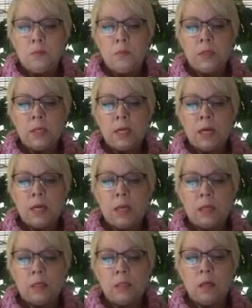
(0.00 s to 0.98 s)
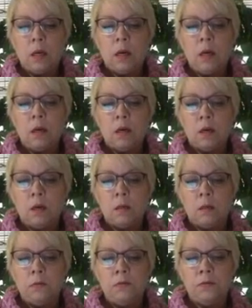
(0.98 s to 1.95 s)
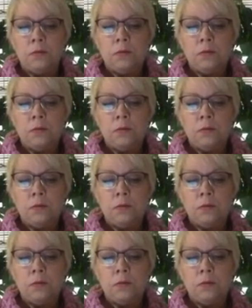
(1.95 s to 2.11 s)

blend of,